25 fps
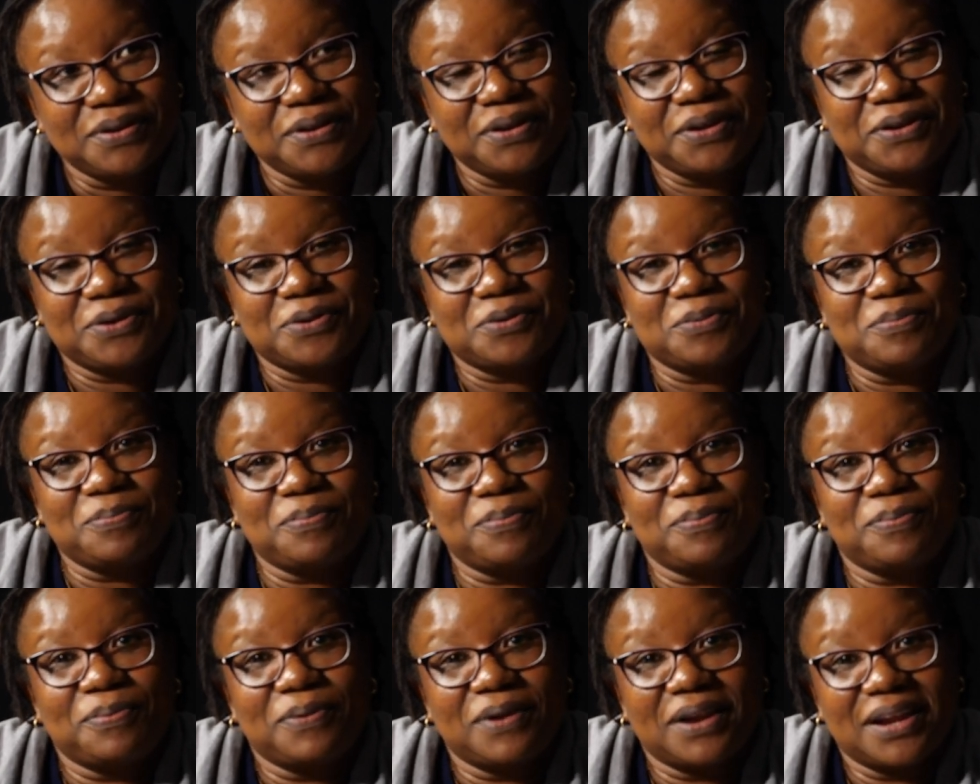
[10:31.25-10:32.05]
You know,
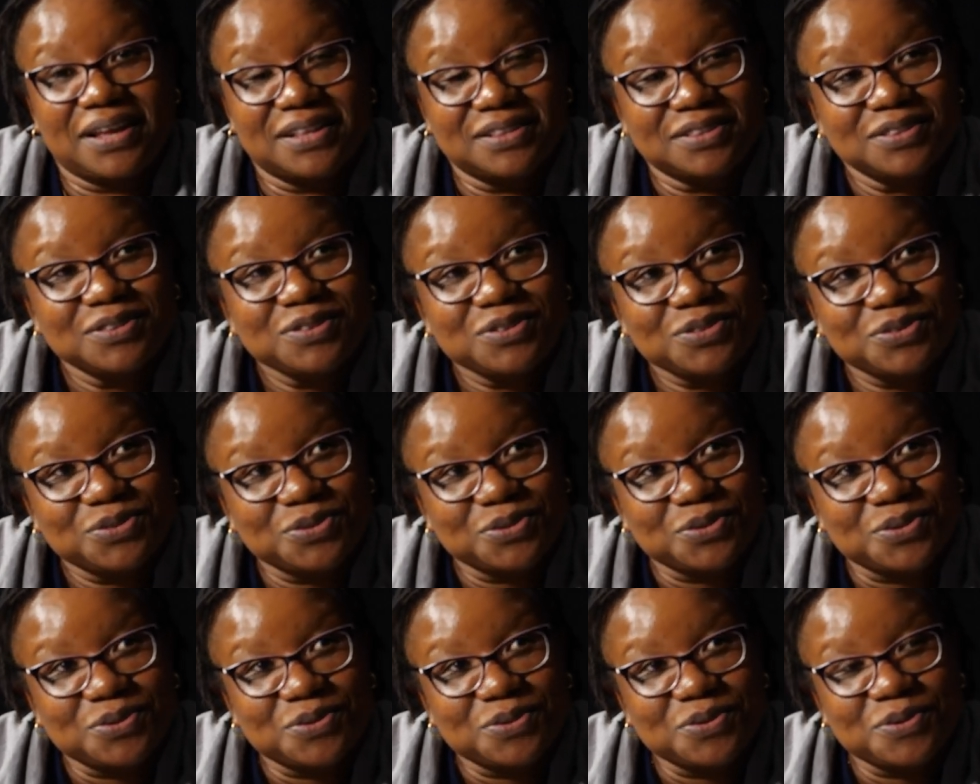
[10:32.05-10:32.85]
plans
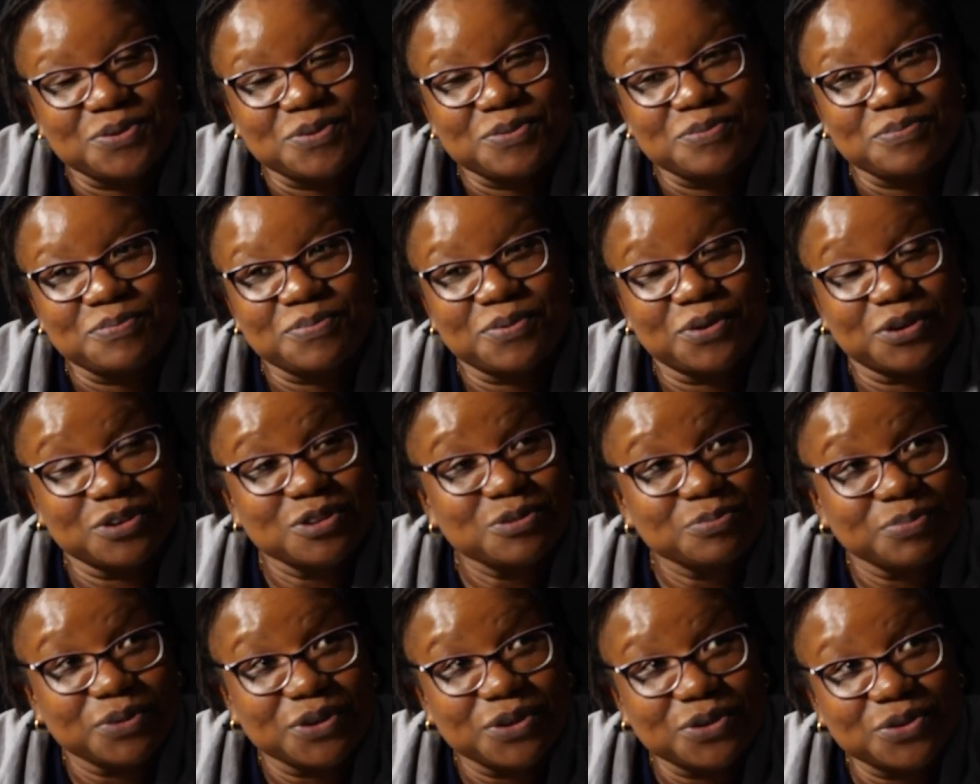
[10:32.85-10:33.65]
to
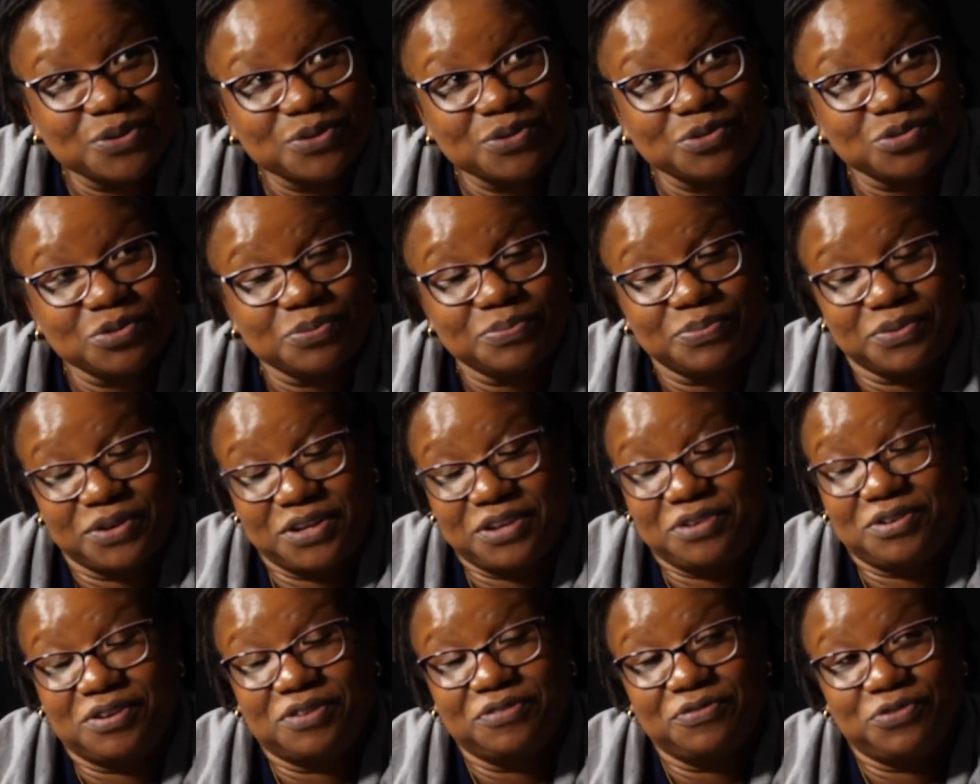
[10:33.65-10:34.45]
prosper you, to
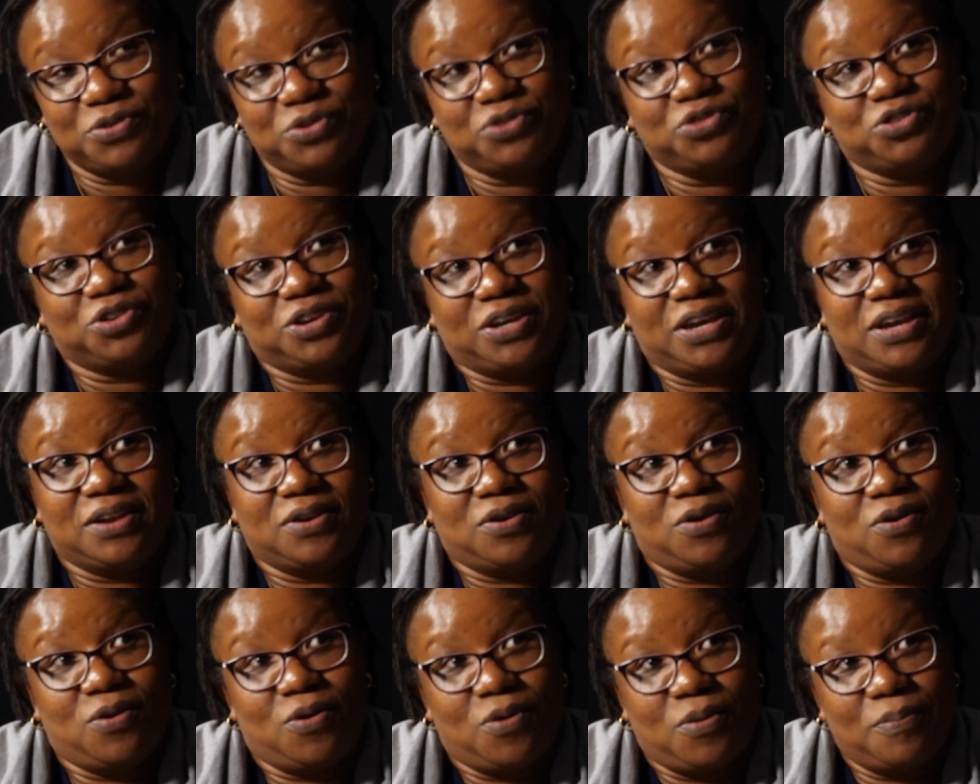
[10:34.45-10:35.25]
bring you a future
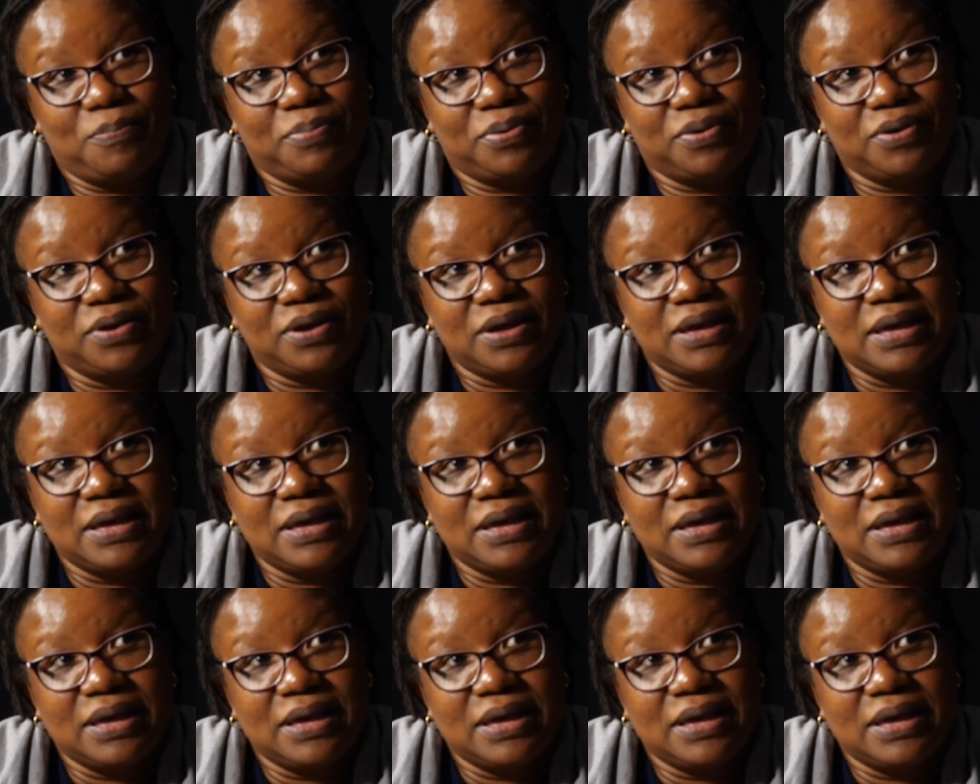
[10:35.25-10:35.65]
and hope.